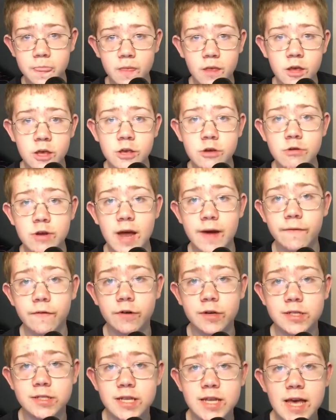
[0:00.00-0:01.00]
You
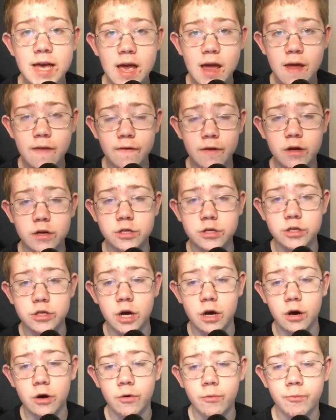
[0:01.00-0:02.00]
never see it in the
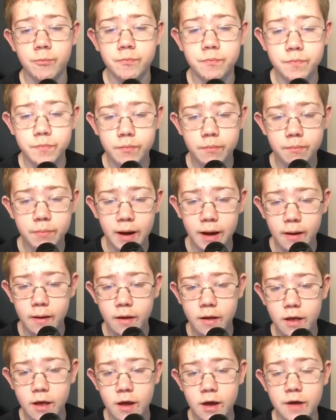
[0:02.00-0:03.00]
show, but
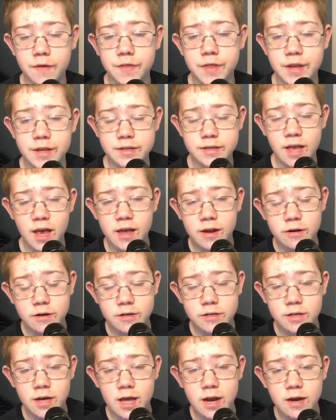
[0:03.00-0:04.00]
the
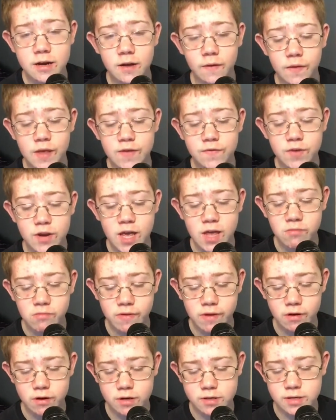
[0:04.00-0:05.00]
designers decided to leave it in when
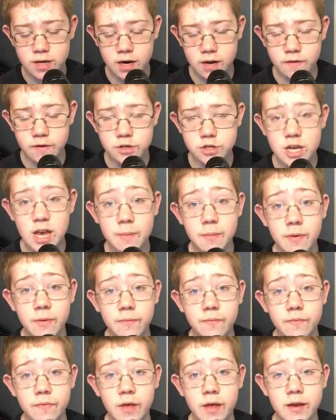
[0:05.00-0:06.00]
they were designing the ship,
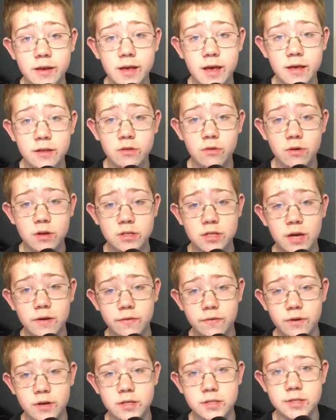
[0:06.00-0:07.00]
in case there was
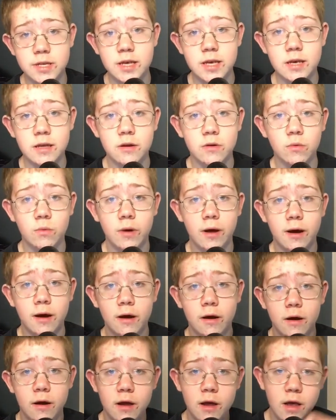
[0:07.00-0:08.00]
ever a scene
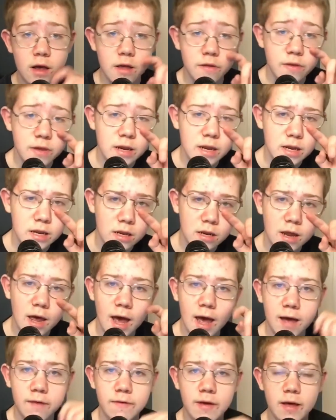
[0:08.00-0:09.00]
where they needed to
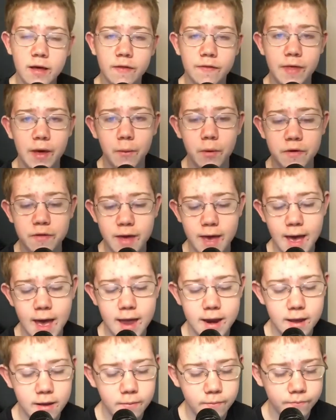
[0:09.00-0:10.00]
have it. That way they
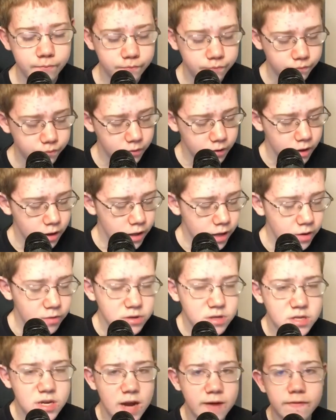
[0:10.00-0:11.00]
had it. It
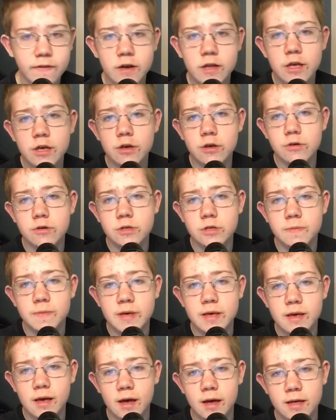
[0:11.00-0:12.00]
was never used
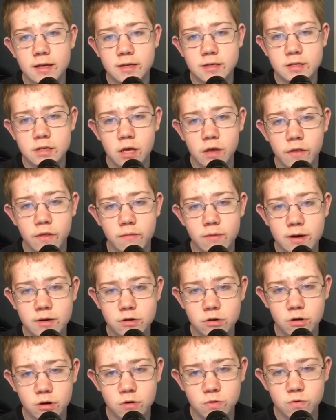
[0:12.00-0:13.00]
because the
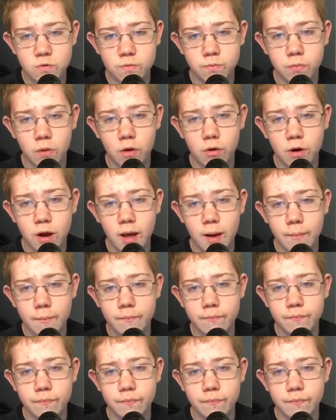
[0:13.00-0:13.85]
Razor Crest was blown up